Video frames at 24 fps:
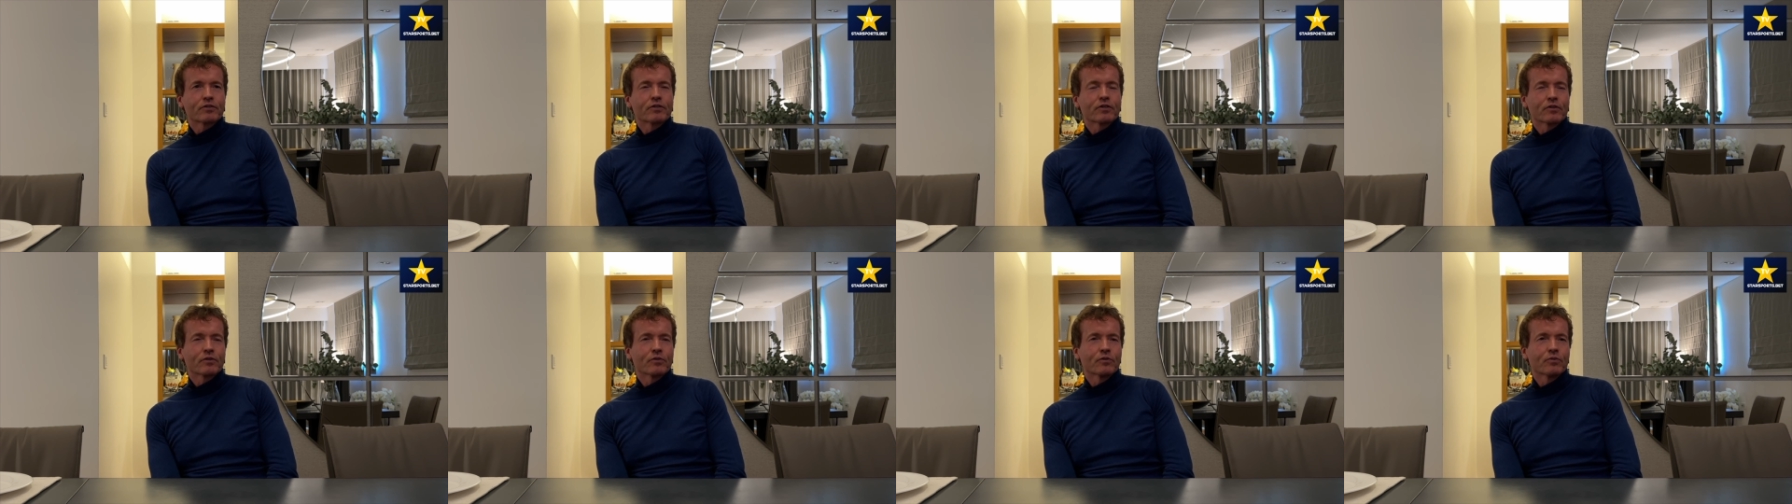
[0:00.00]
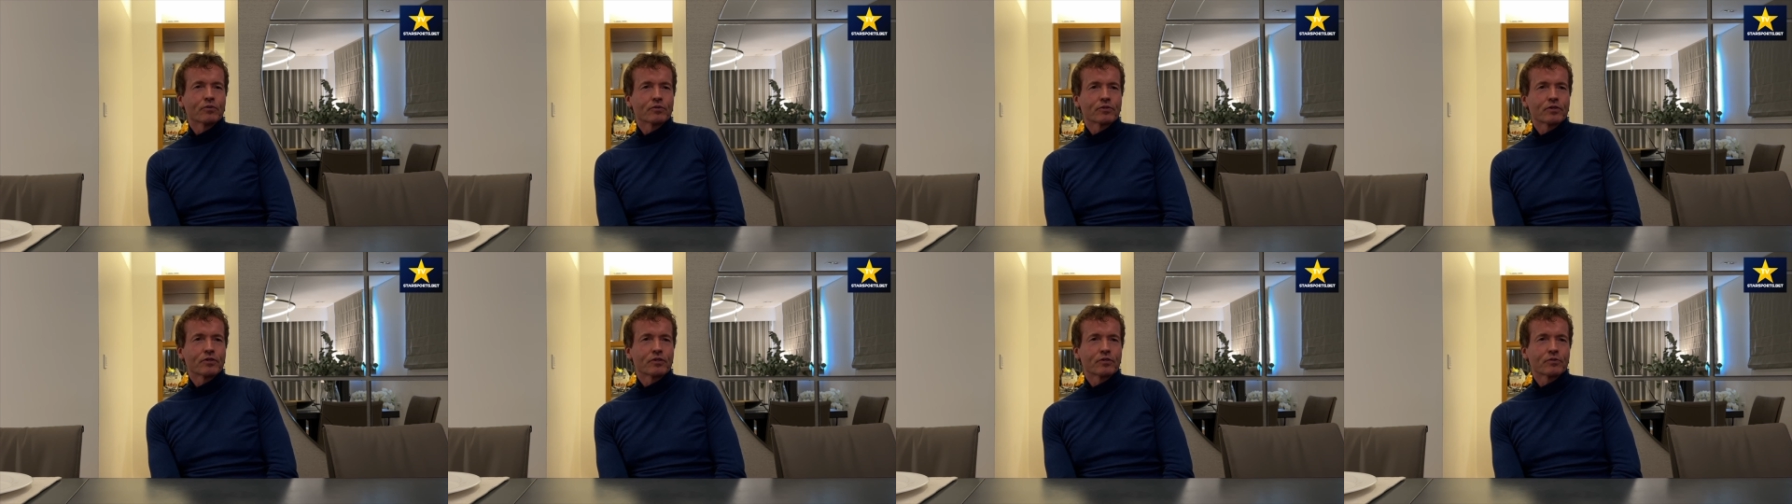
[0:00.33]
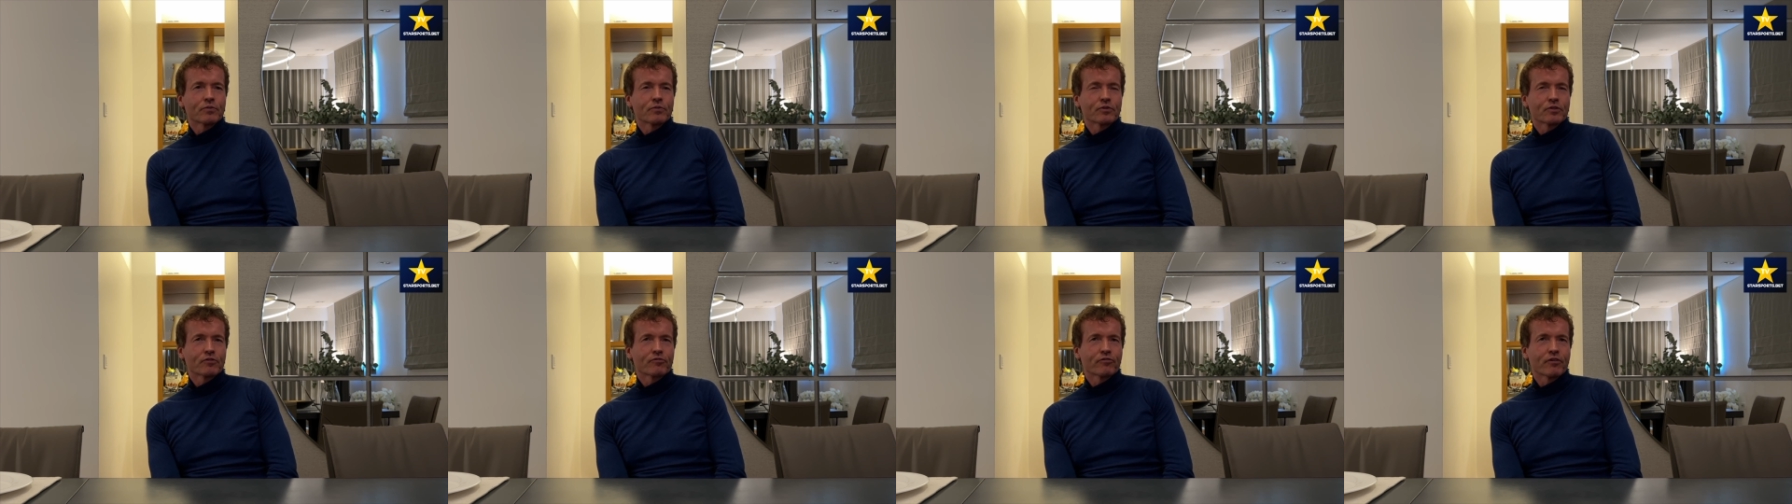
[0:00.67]
to the horses
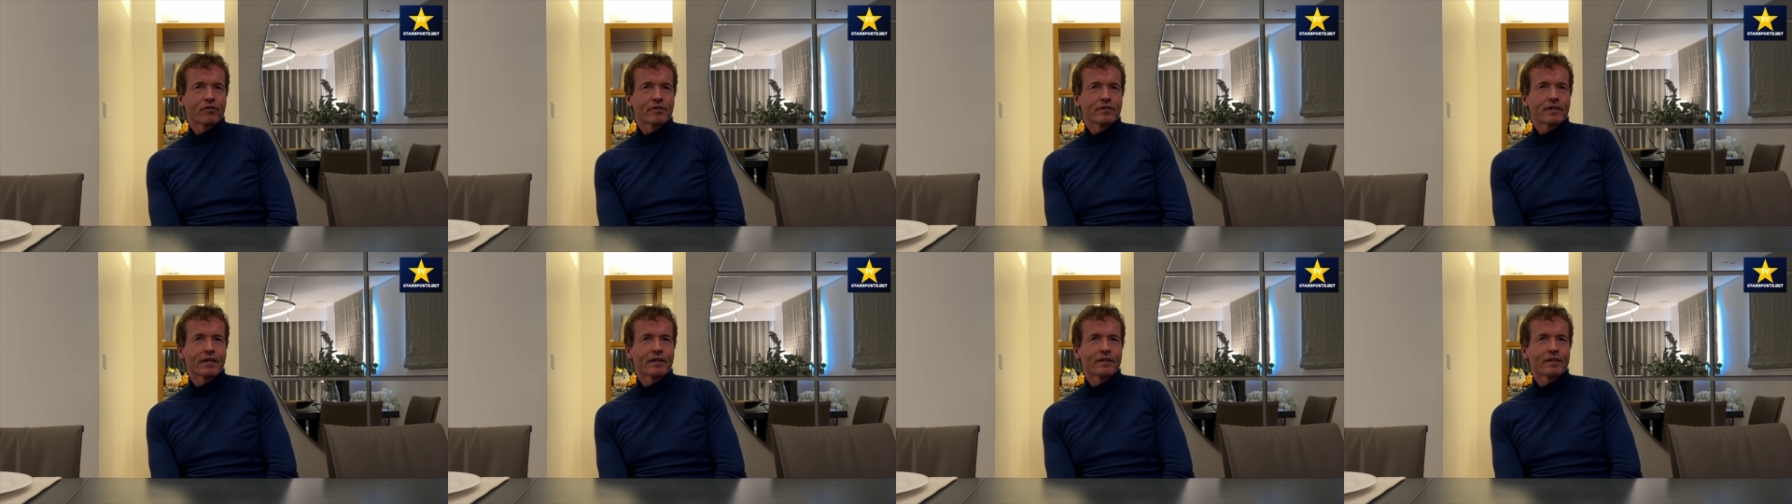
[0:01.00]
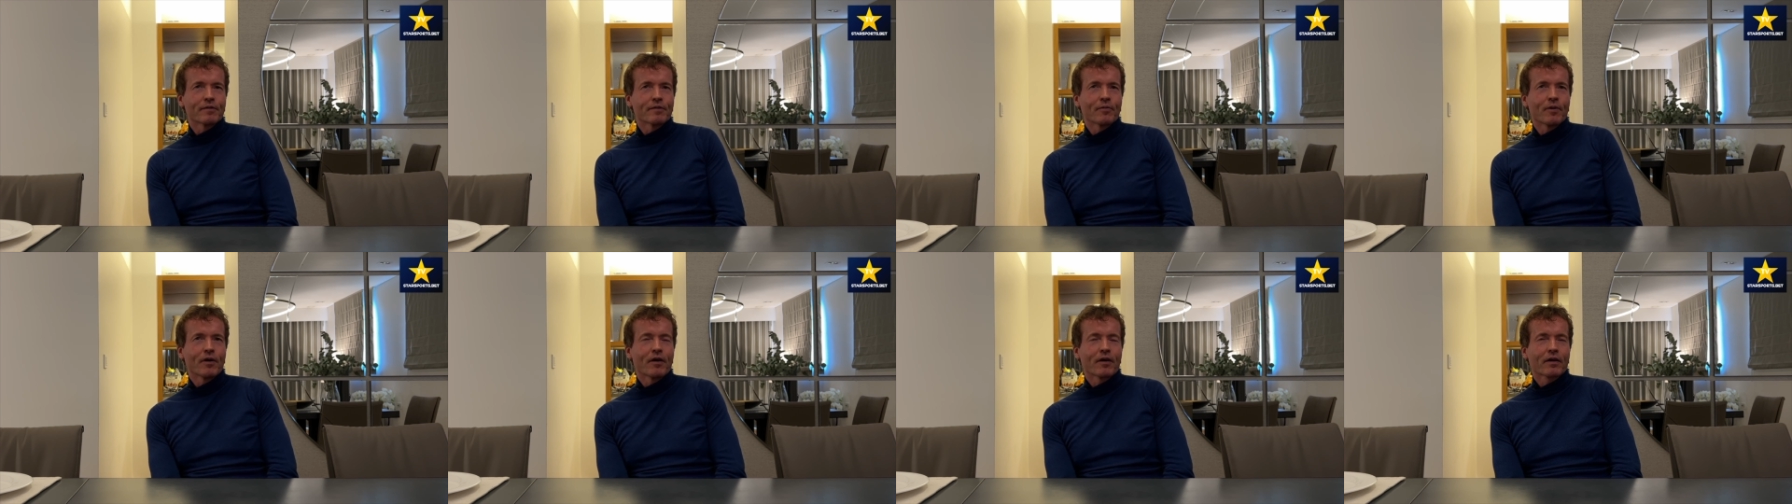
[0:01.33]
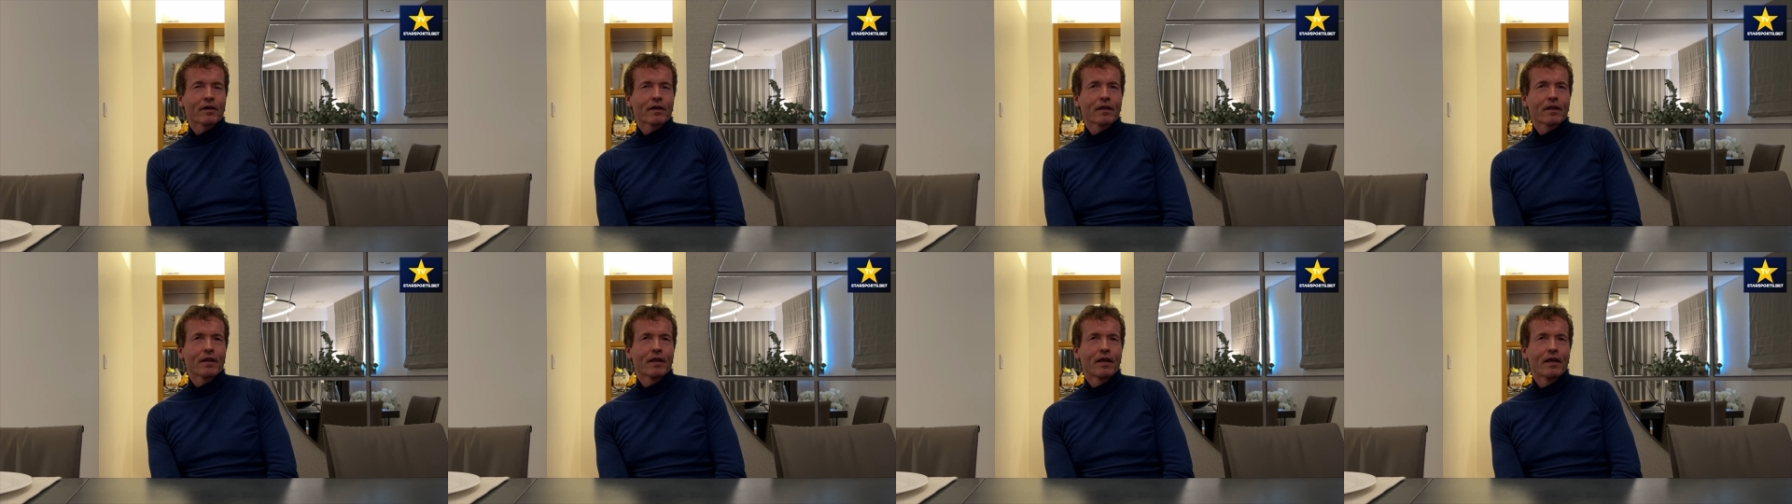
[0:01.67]
towards the front end of the
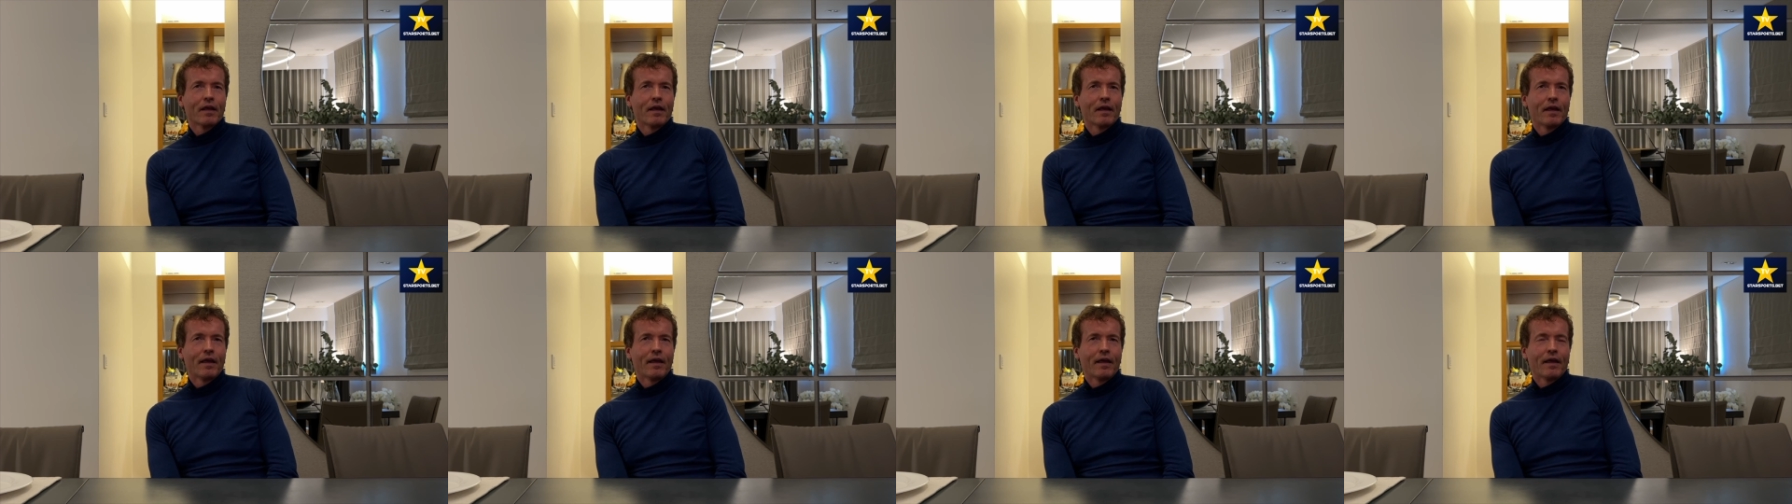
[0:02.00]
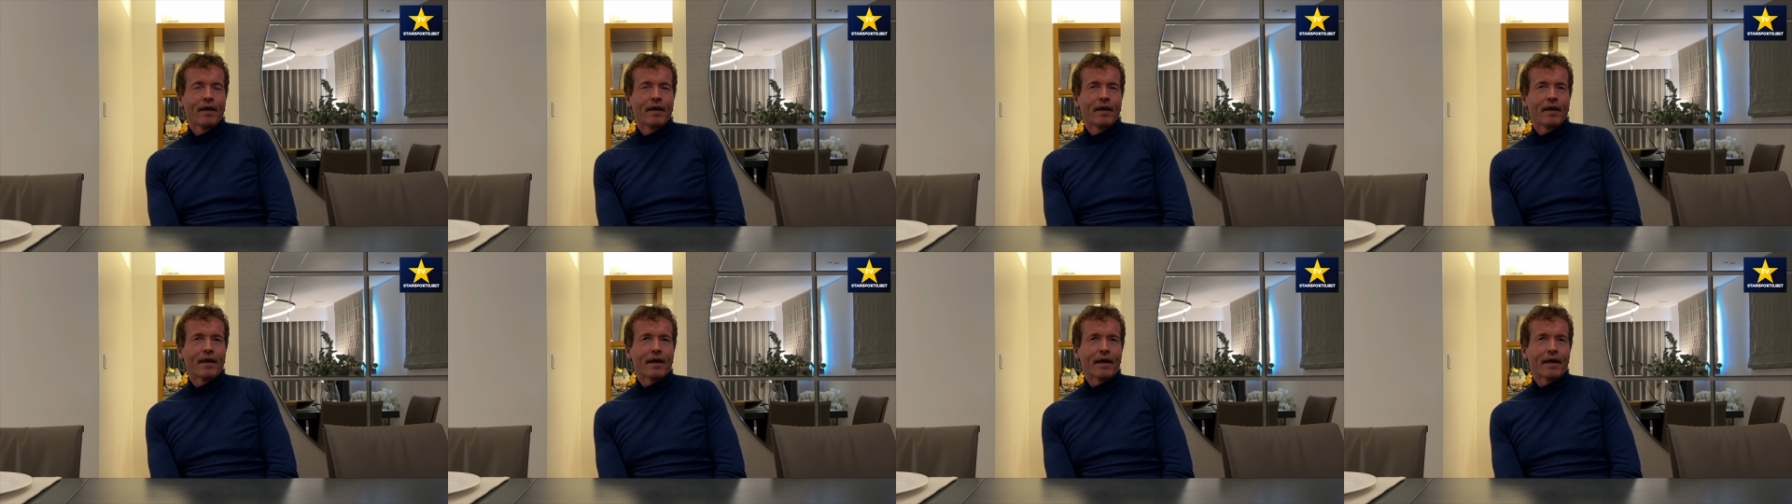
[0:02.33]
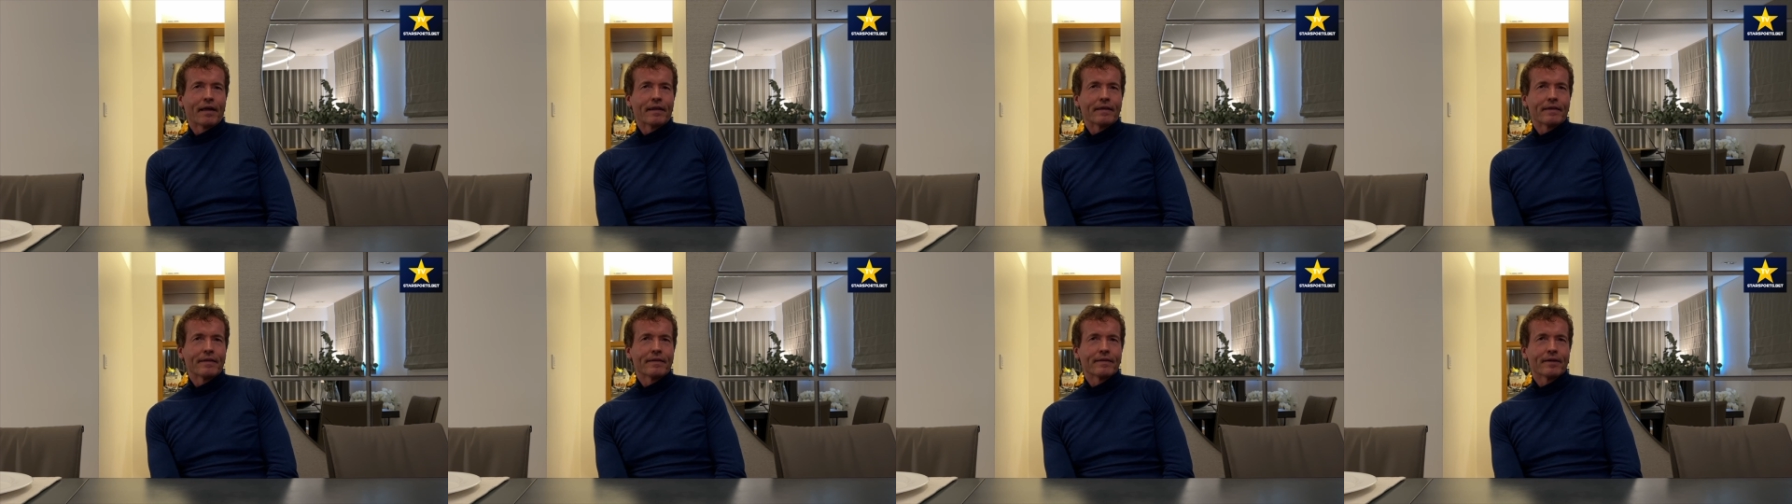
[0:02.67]
market.
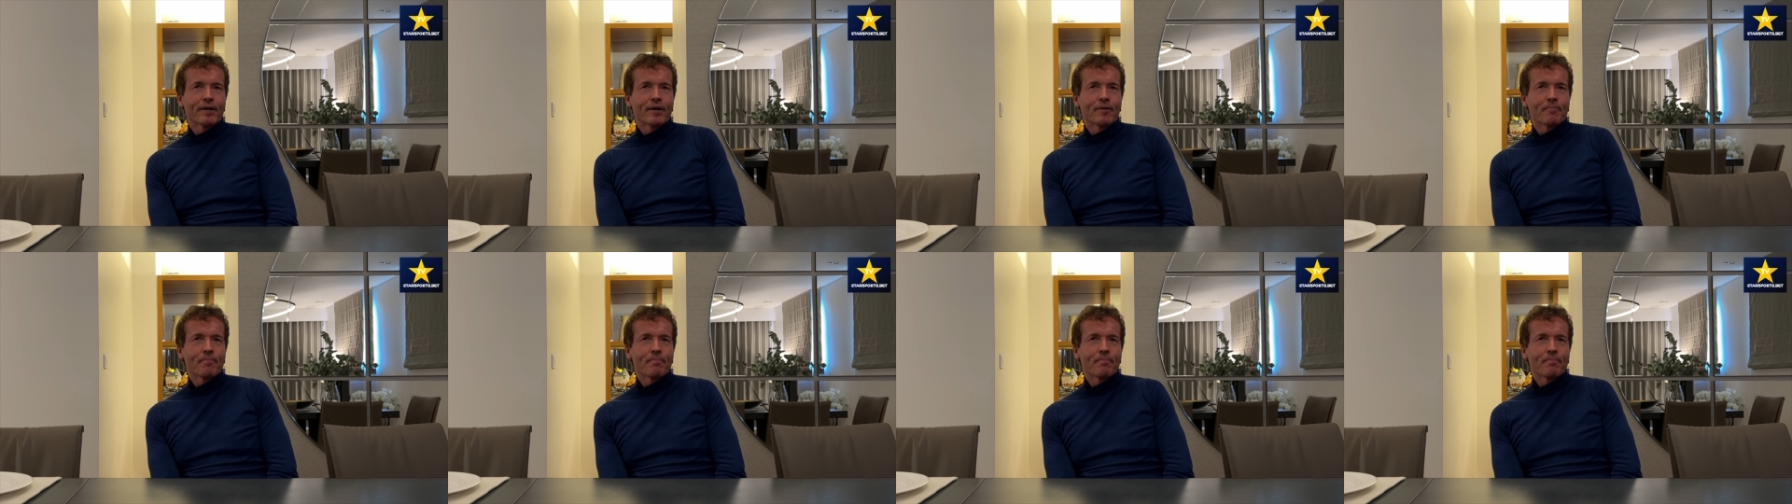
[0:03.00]
So